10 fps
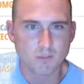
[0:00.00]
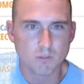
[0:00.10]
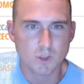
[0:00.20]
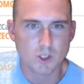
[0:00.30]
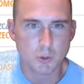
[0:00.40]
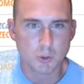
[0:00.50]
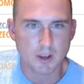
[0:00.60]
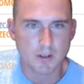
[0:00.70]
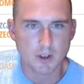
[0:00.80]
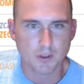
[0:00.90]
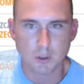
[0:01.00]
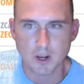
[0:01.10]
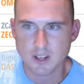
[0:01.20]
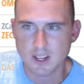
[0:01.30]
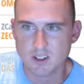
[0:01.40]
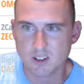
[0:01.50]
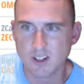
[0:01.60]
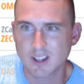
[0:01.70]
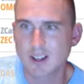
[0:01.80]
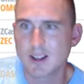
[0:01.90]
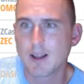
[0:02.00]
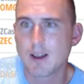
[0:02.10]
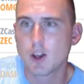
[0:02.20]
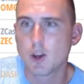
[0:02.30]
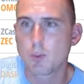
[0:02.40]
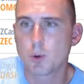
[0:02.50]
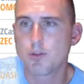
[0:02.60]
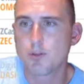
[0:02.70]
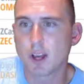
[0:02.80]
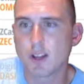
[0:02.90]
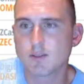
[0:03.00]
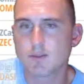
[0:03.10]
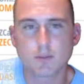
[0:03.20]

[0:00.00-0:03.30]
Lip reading: Let's see what we have here for price action. Pretty flat